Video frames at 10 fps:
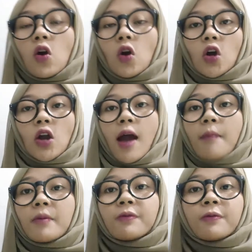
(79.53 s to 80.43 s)
or
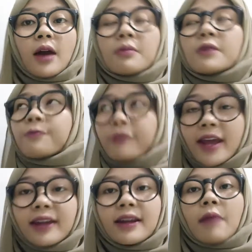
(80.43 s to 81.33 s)
I'm
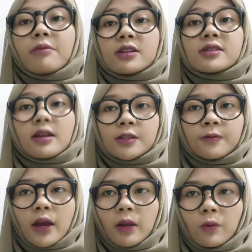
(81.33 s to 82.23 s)
afraid I'm not
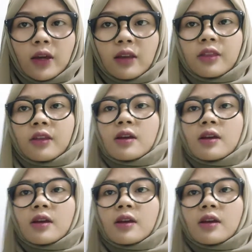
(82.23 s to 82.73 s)
satisfied with.